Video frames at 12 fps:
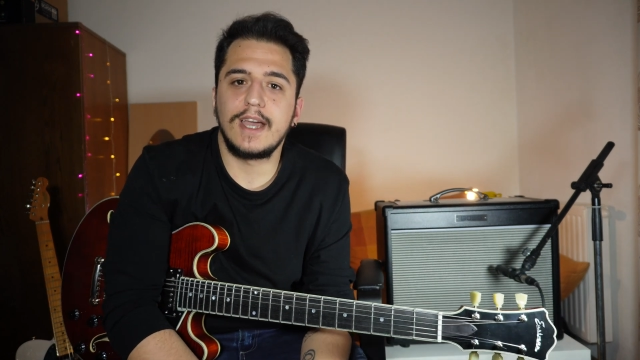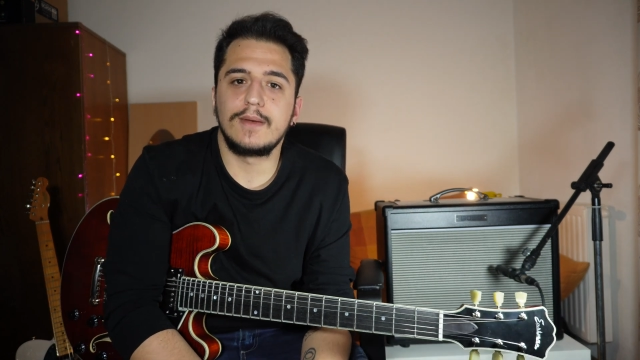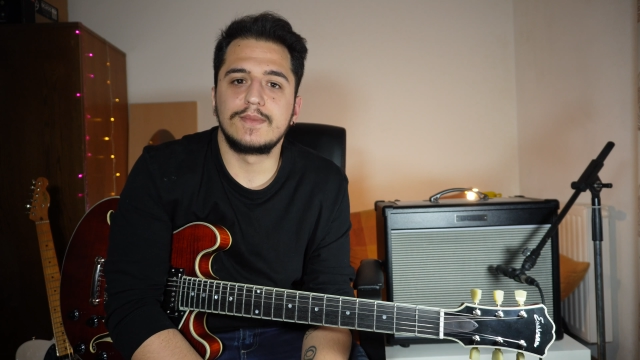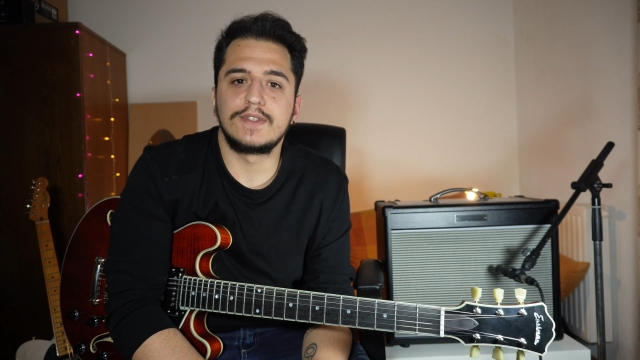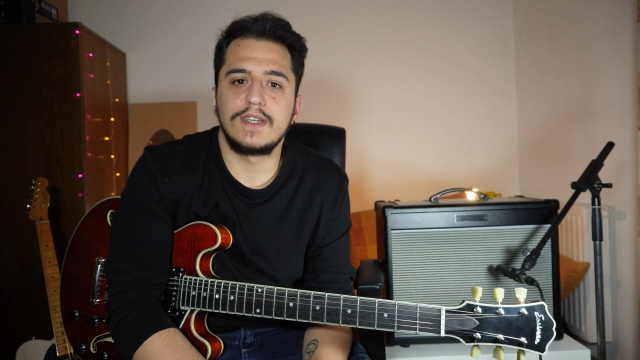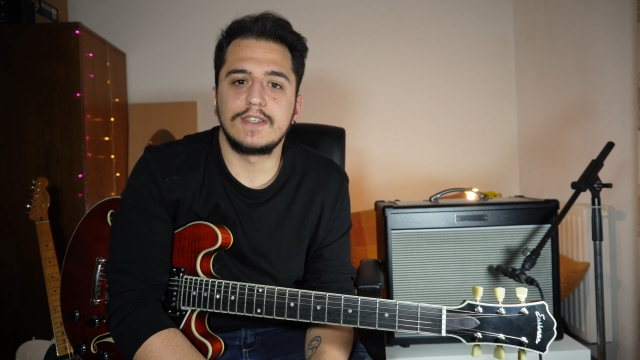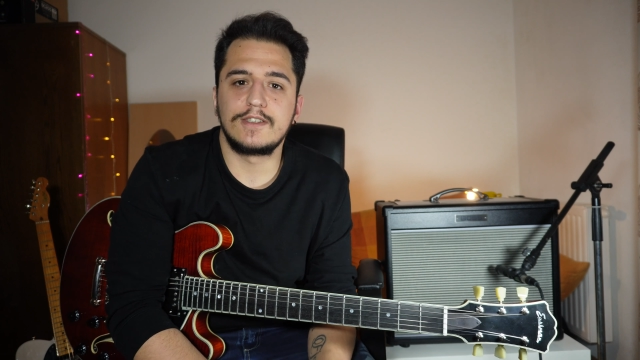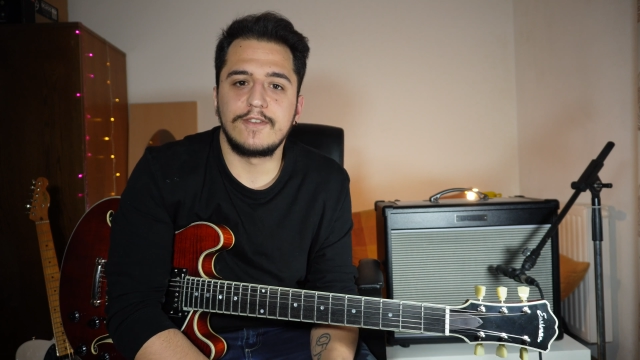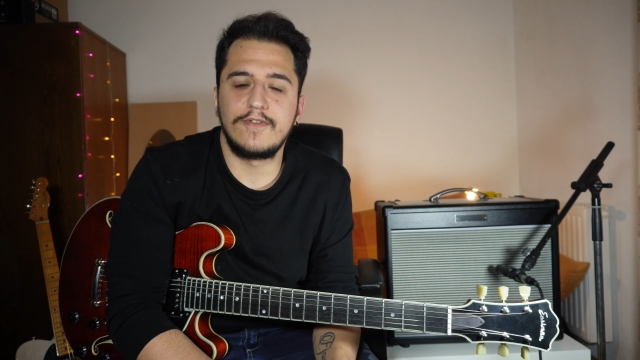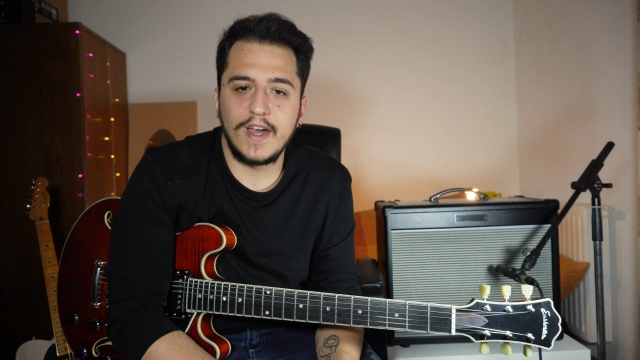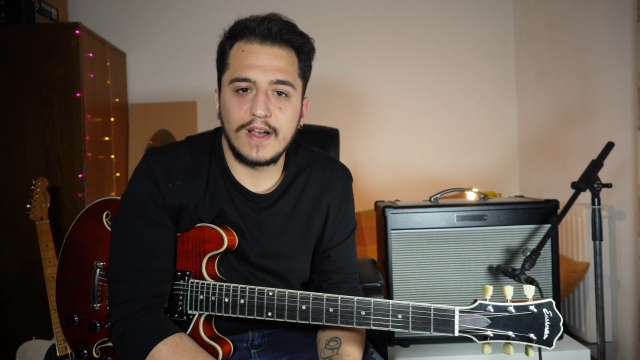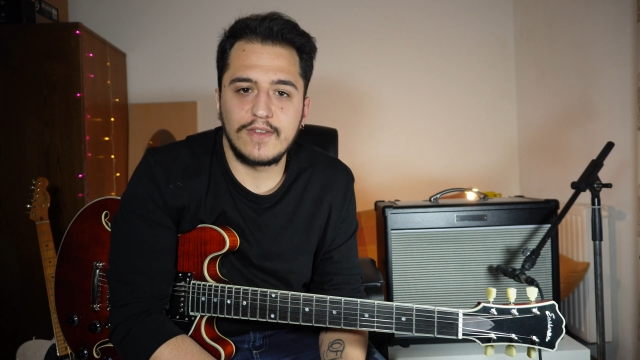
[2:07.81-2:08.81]
amps is the
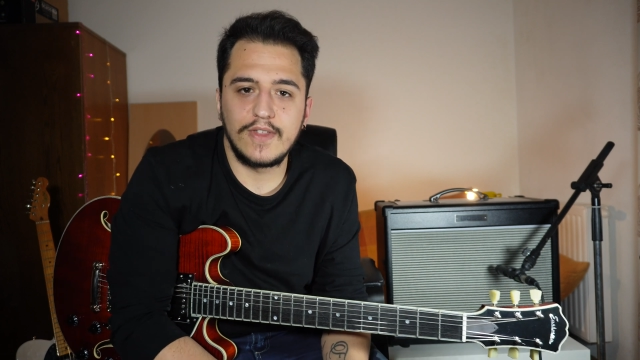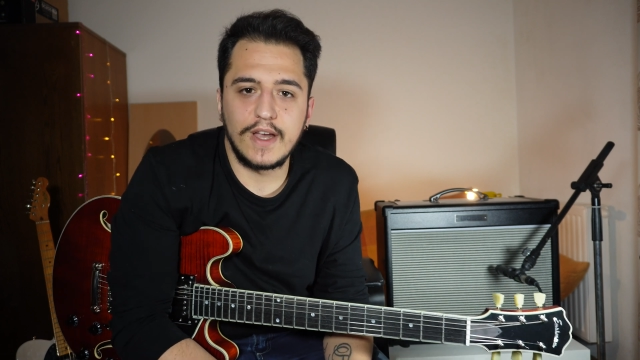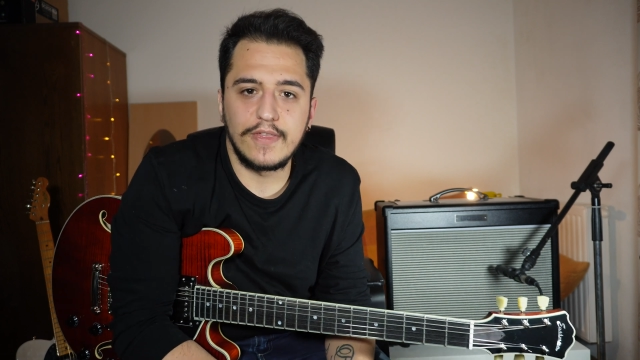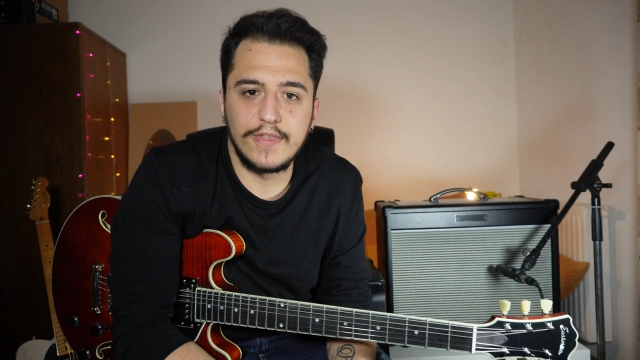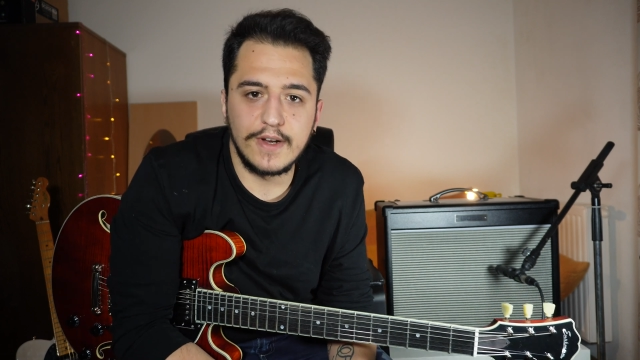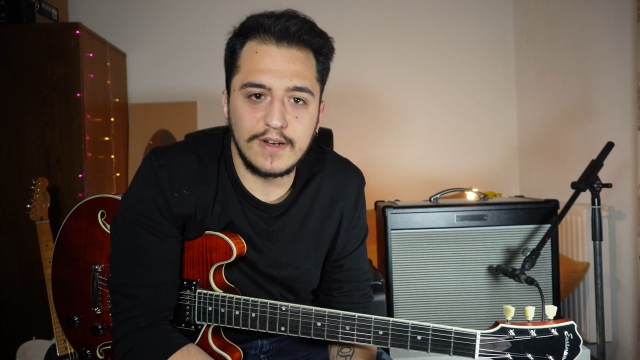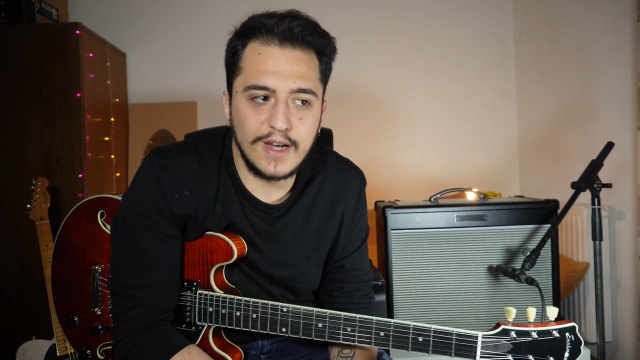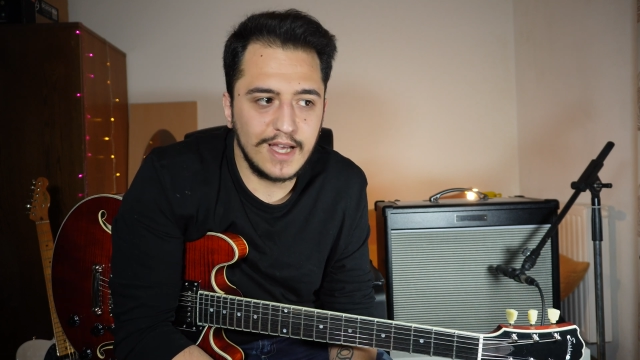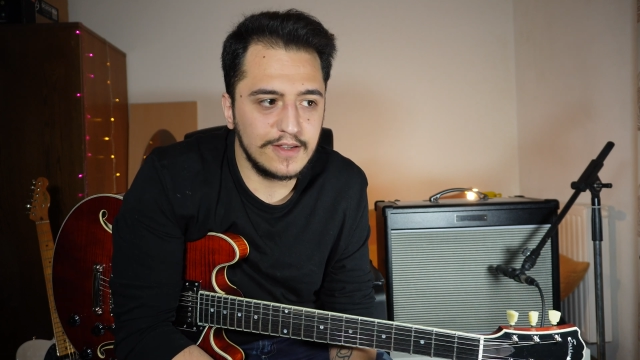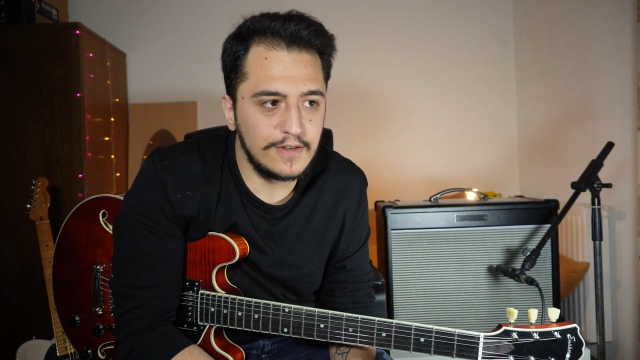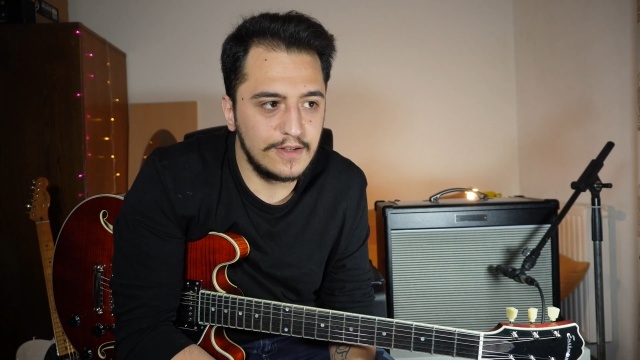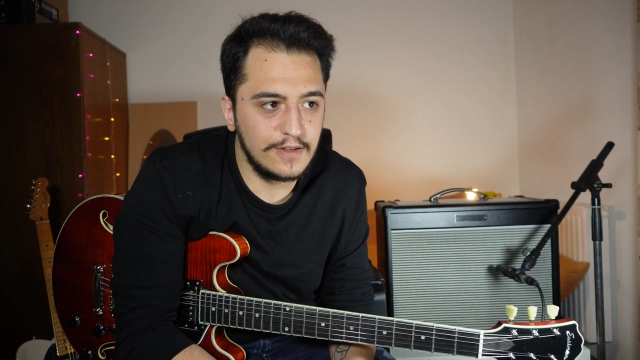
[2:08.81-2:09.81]
fact that they're
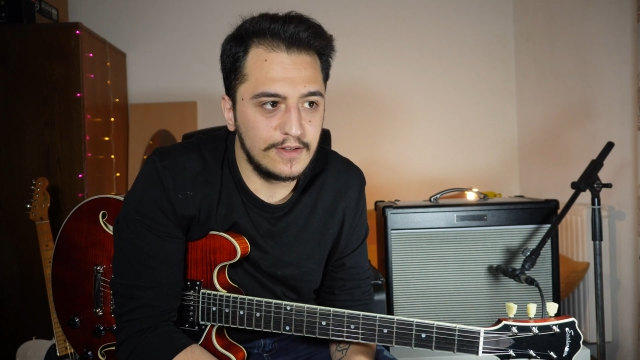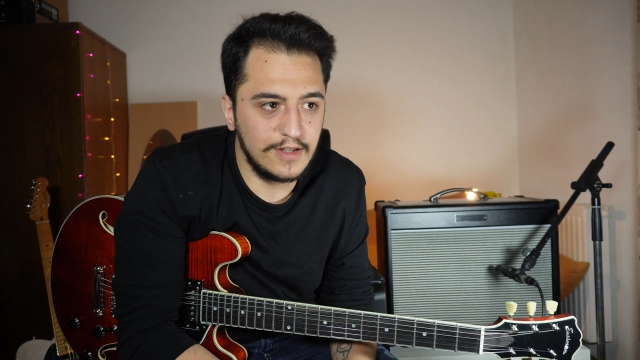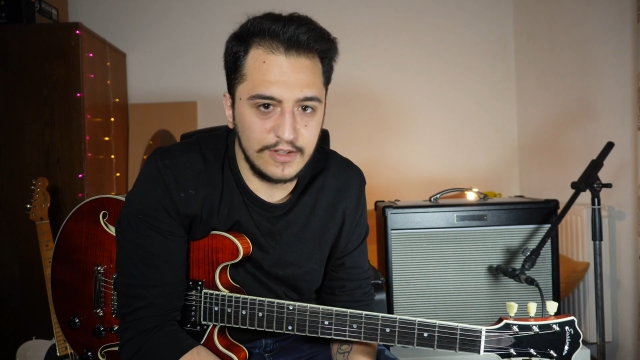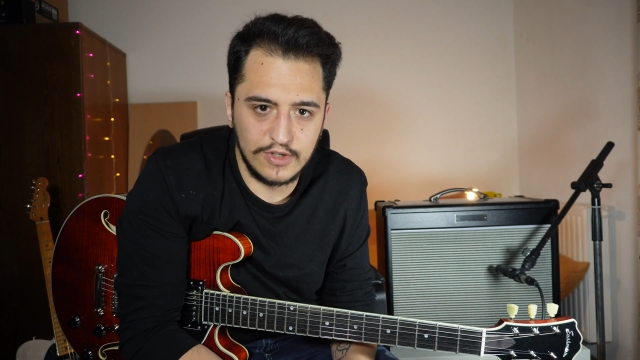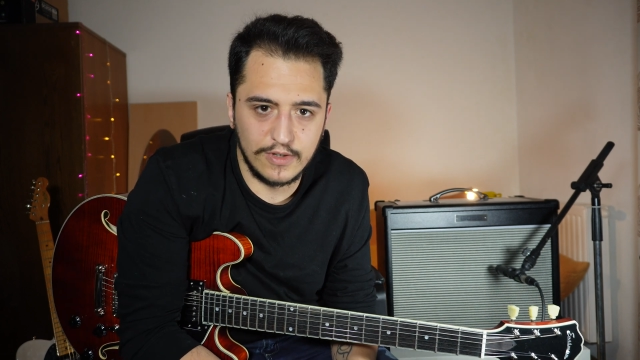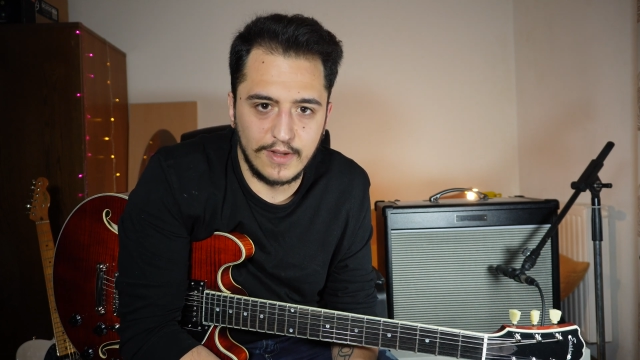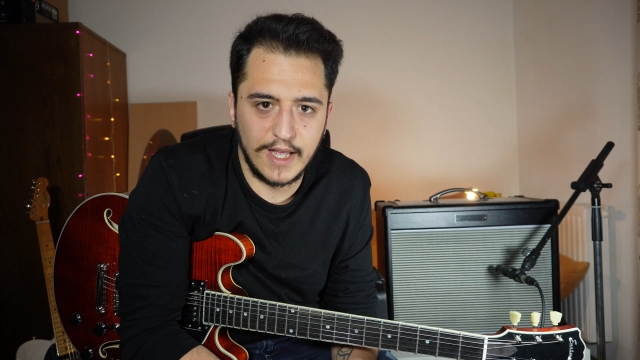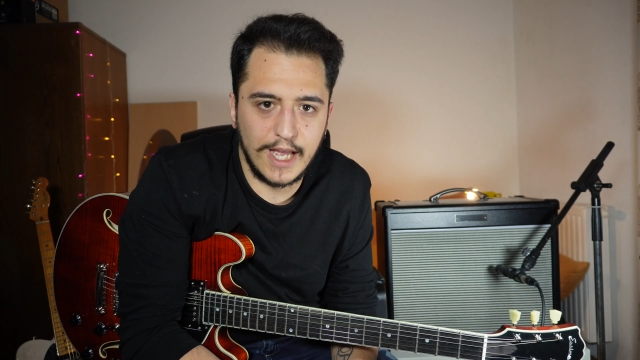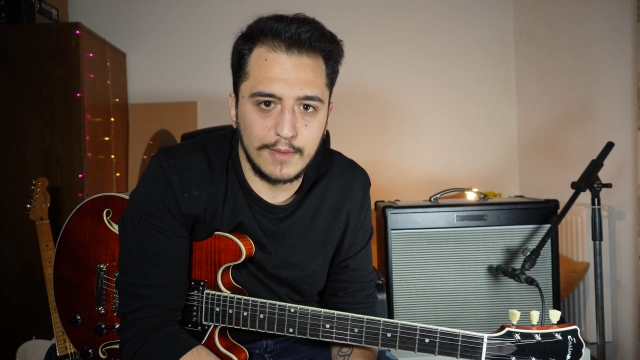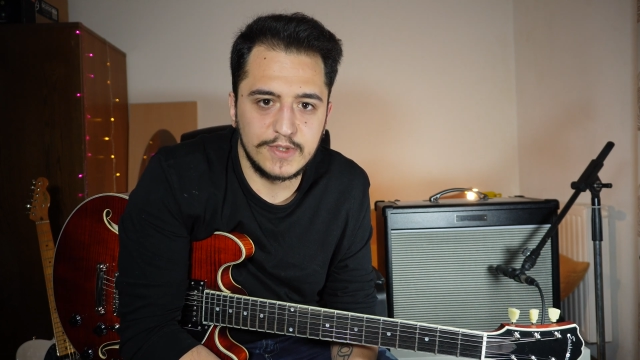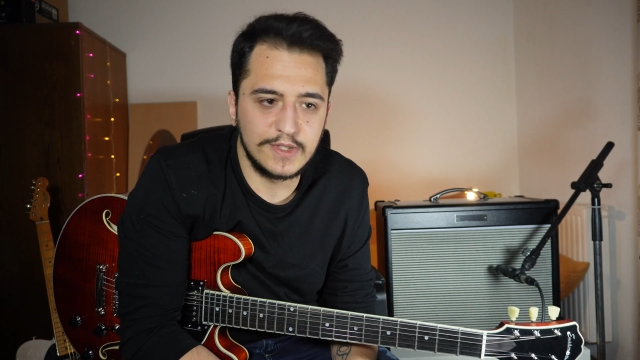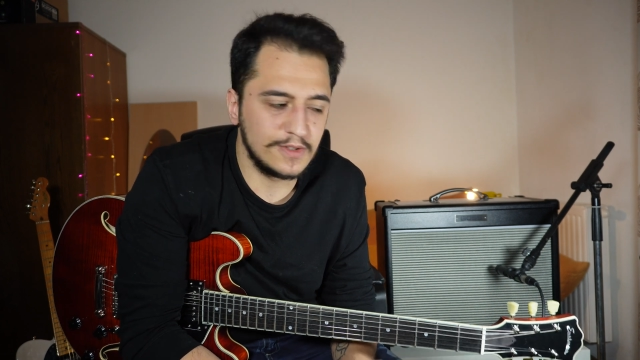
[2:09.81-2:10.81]
not digital
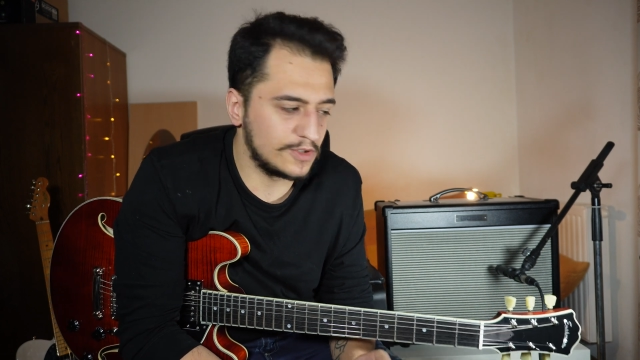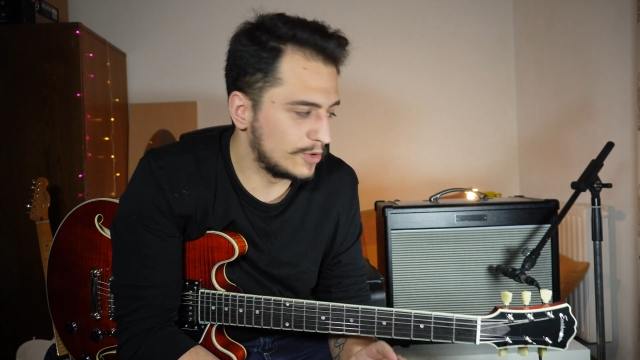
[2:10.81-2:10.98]
amps.